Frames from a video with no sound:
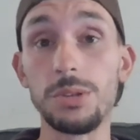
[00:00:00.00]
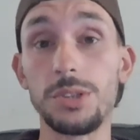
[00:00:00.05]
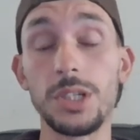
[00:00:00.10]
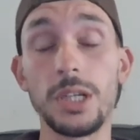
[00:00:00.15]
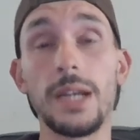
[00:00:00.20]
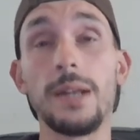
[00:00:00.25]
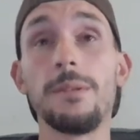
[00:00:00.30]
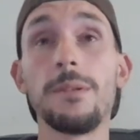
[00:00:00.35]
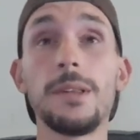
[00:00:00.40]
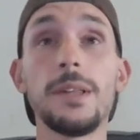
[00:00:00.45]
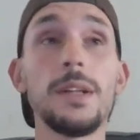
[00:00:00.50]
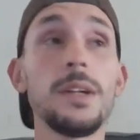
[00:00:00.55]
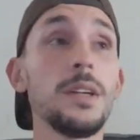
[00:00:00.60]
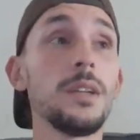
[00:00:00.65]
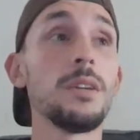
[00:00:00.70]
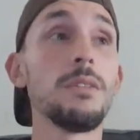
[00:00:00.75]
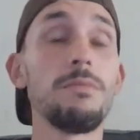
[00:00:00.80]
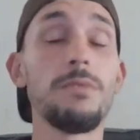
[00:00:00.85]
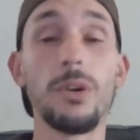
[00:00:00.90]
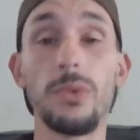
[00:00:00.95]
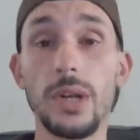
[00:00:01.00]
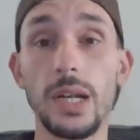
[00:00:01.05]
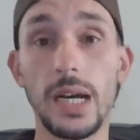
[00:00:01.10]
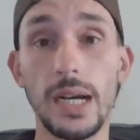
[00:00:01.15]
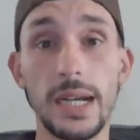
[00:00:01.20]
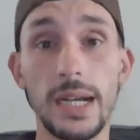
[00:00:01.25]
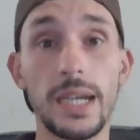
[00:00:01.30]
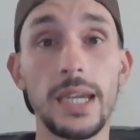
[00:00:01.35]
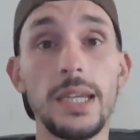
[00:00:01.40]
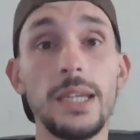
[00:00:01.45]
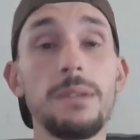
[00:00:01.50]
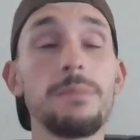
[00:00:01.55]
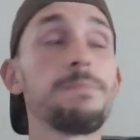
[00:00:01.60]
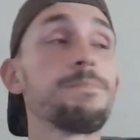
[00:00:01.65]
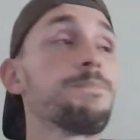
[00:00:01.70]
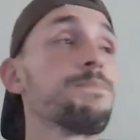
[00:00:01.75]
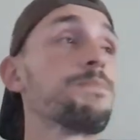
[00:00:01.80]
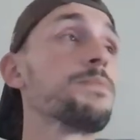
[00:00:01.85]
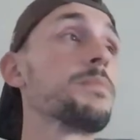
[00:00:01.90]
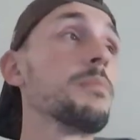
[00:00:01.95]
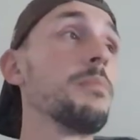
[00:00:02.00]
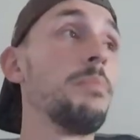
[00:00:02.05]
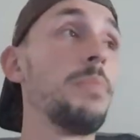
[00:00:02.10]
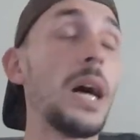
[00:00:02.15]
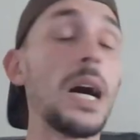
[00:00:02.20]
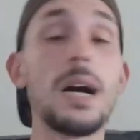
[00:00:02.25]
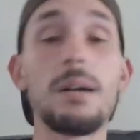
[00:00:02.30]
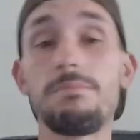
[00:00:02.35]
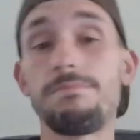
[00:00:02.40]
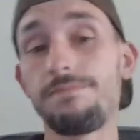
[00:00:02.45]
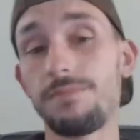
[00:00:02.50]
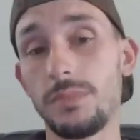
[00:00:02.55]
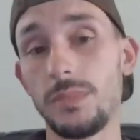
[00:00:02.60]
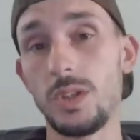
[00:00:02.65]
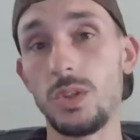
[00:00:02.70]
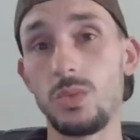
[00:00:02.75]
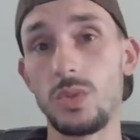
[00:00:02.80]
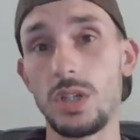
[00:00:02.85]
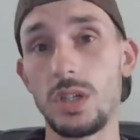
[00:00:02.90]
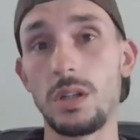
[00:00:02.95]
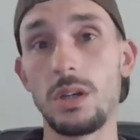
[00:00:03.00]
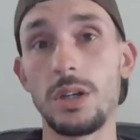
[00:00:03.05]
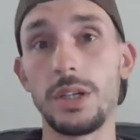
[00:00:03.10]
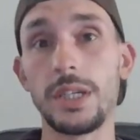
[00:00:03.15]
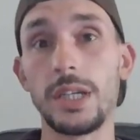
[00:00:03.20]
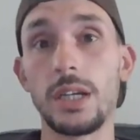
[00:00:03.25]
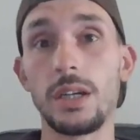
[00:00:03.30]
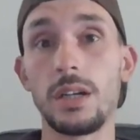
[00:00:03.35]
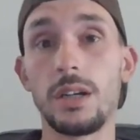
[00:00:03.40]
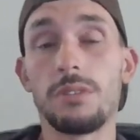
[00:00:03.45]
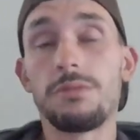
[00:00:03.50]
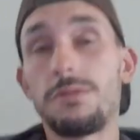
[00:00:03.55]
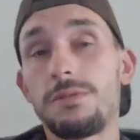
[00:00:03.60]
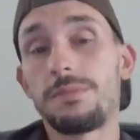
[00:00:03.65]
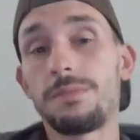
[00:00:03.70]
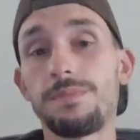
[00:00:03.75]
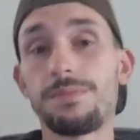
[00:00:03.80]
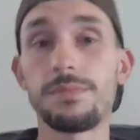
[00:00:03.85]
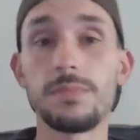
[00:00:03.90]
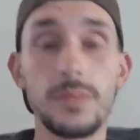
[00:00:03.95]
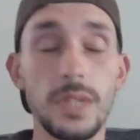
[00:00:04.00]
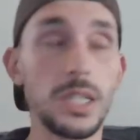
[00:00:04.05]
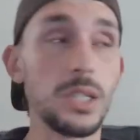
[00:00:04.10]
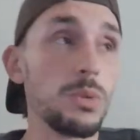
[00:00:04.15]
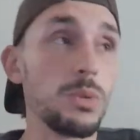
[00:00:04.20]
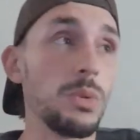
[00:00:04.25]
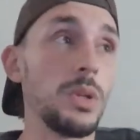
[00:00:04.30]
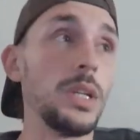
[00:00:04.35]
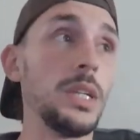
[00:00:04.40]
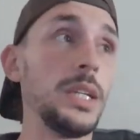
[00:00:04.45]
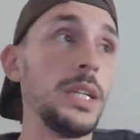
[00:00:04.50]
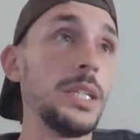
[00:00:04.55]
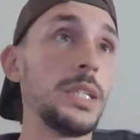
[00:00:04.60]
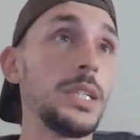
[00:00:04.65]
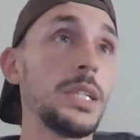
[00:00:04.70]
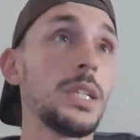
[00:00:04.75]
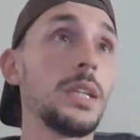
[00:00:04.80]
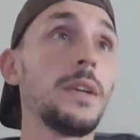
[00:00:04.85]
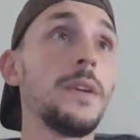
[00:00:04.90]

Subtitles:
chair. Very lucky, but it was a learning curve, is what it is.